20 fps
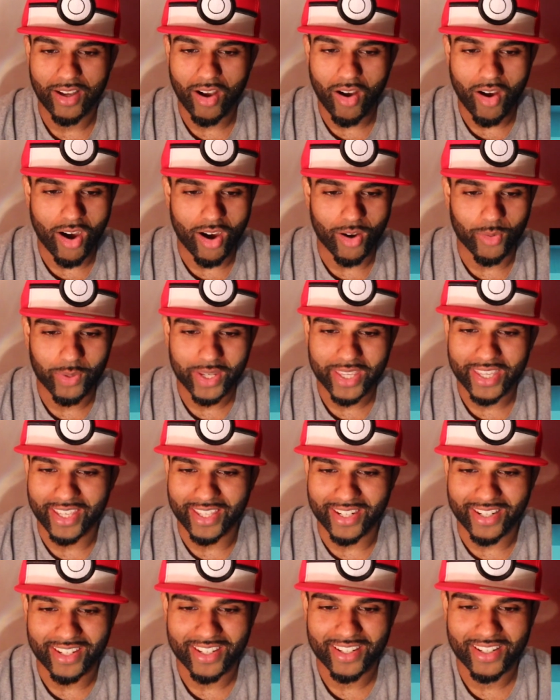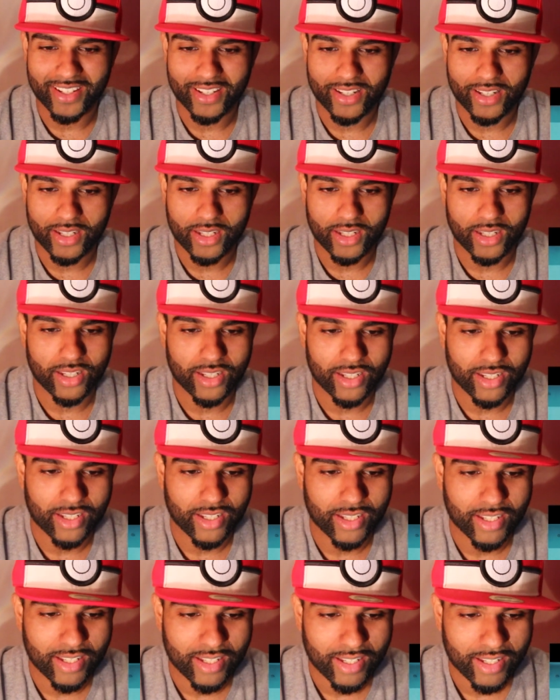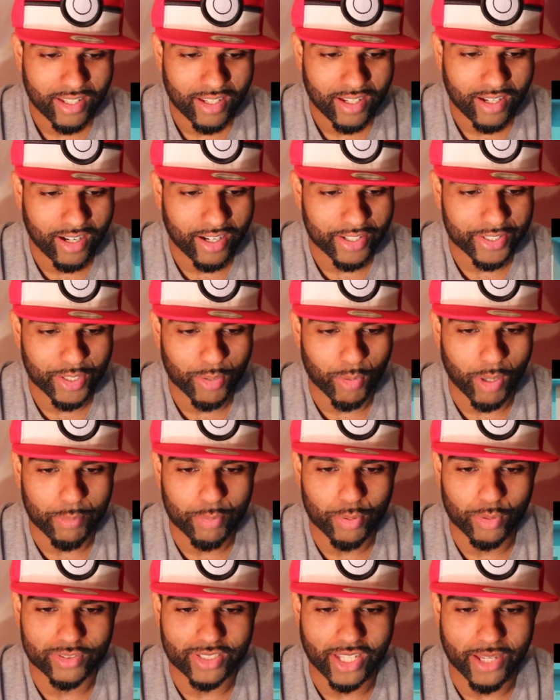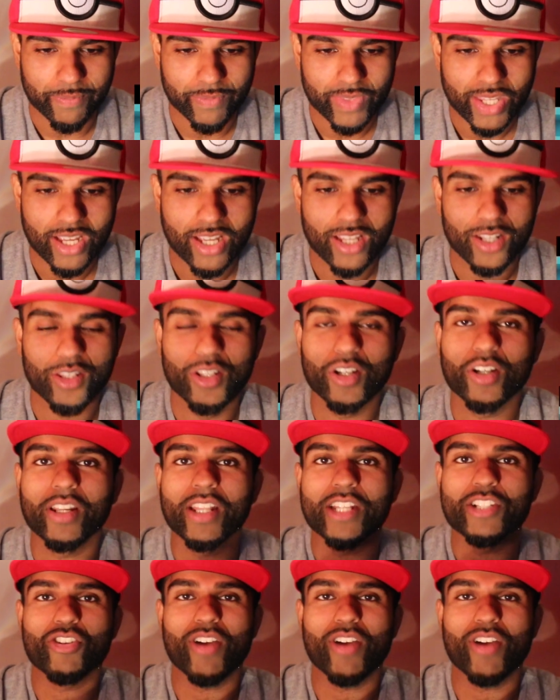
Oh, wicked. Oh, you know what? Pause that. Look at the